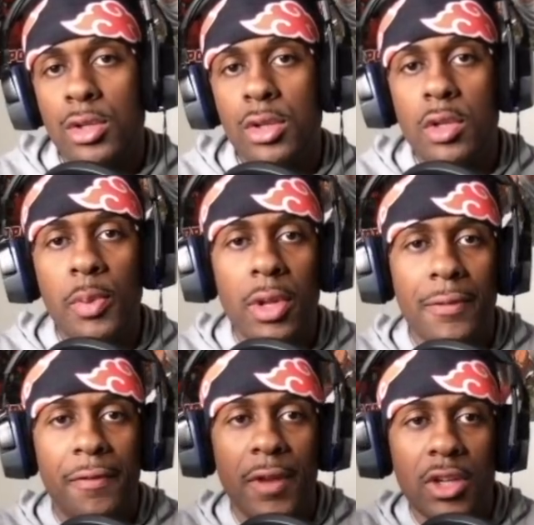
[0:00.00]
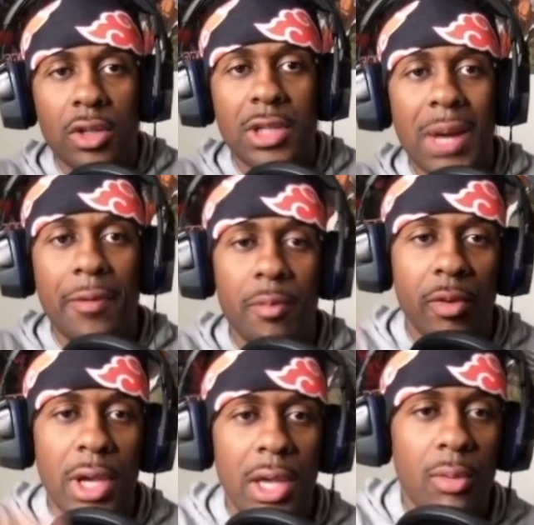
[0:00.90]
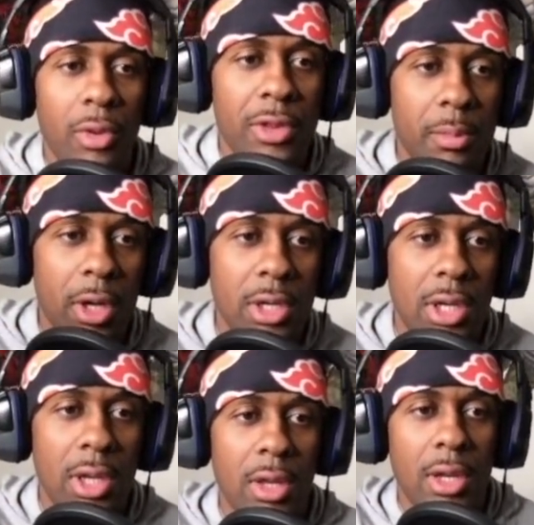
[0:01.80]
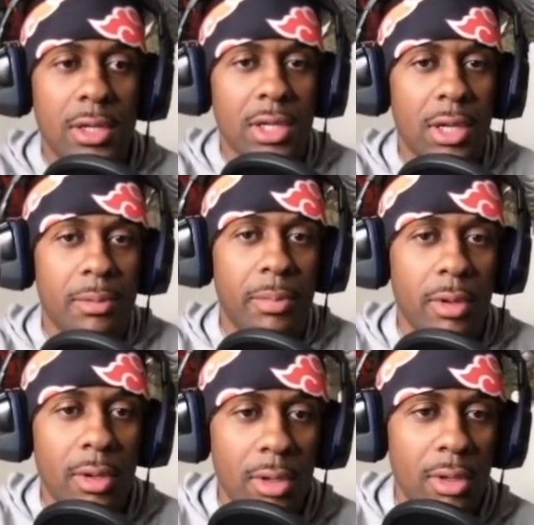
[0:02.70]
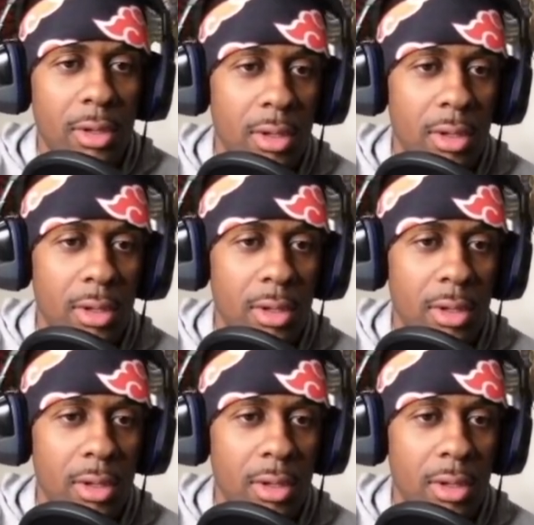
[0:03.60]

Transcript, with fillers: So okay? you put the fish because... on top of bread with some onion, and it's like no, in the